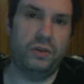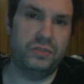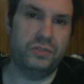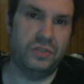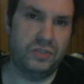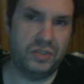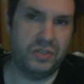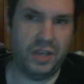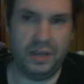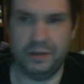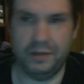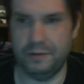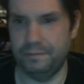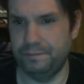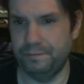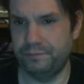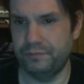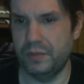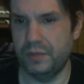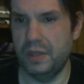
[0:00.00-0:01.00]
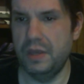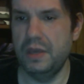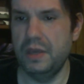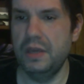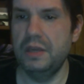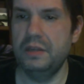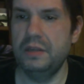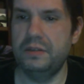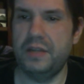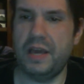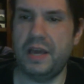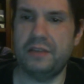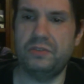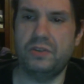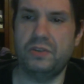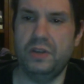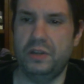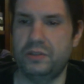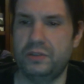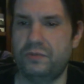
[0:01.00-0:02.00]
the state. Tax
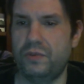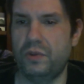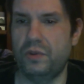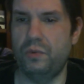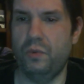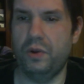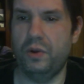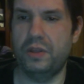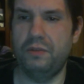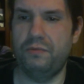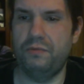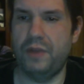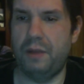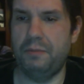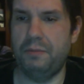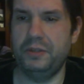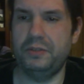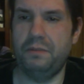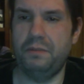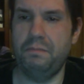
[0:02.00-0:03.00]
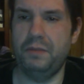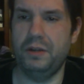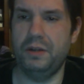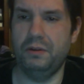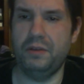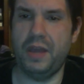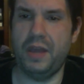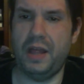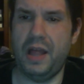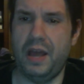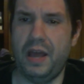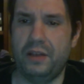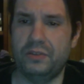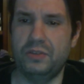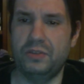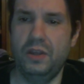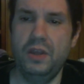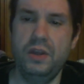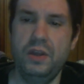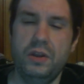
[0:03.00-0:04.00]
cuts for the working families and middle
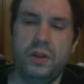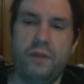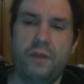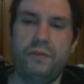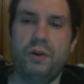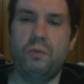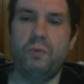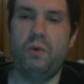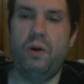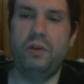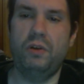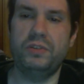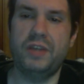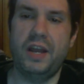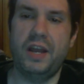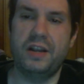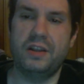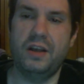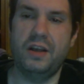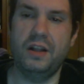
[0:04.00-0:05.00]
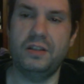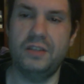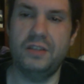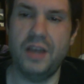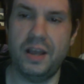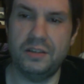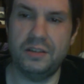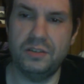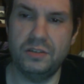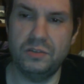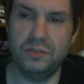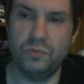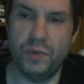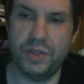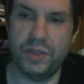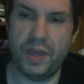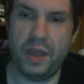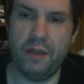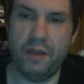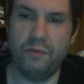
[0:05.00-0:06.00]
class. Governor Walz had cut taxes
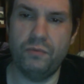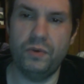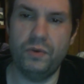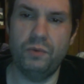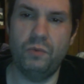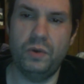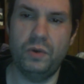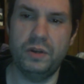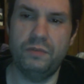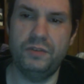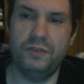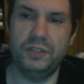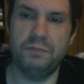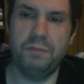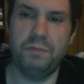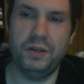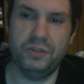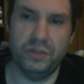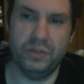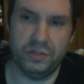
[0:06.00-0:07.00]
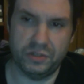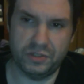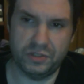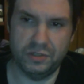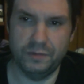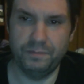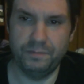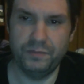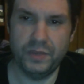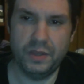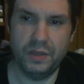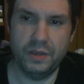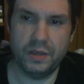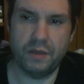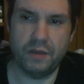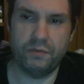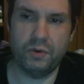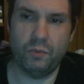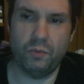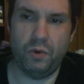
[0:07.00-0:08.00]
with every one of his budgets.
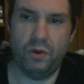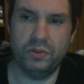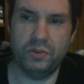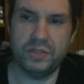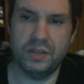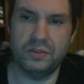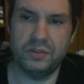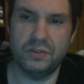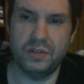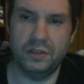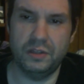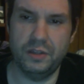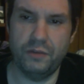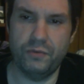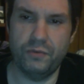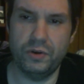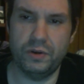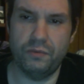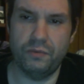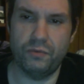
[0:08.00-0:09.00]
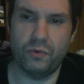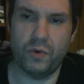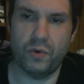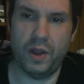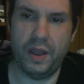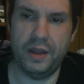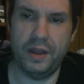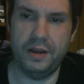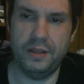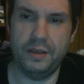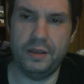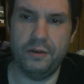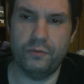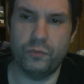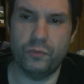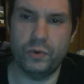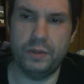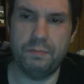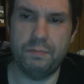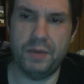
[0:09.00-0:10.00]
Governor Walz has delivered a variety
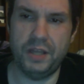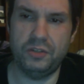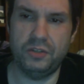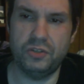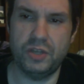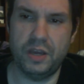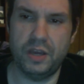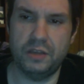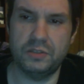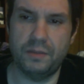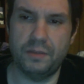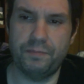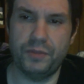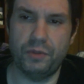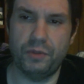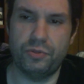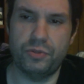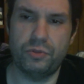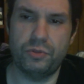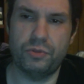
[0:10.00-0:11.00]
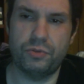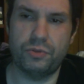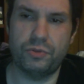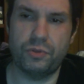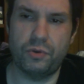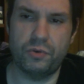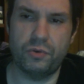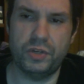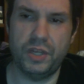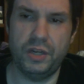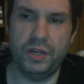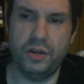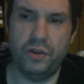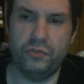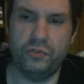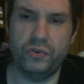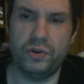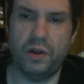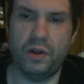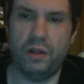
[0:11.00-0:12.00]
of rebate checks up to
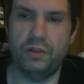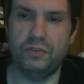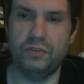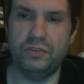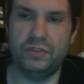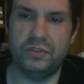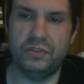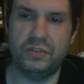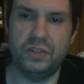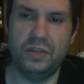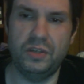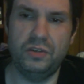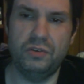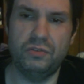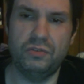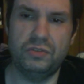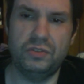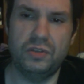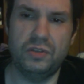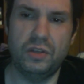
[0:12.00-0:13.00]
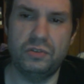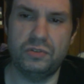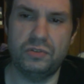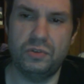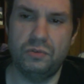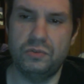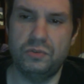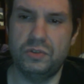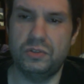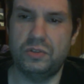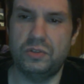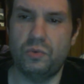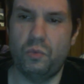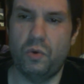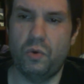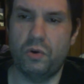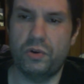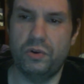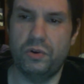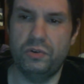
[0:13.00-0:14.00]
$1,300 to seniors, students,
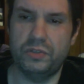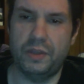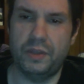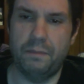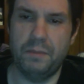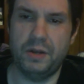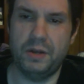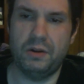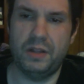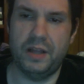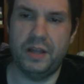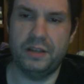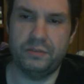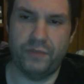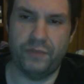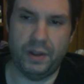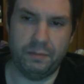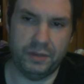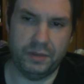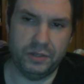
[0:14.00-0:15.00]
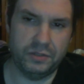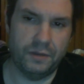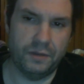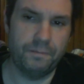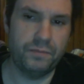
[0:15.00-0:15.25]
workers, and middle-class families.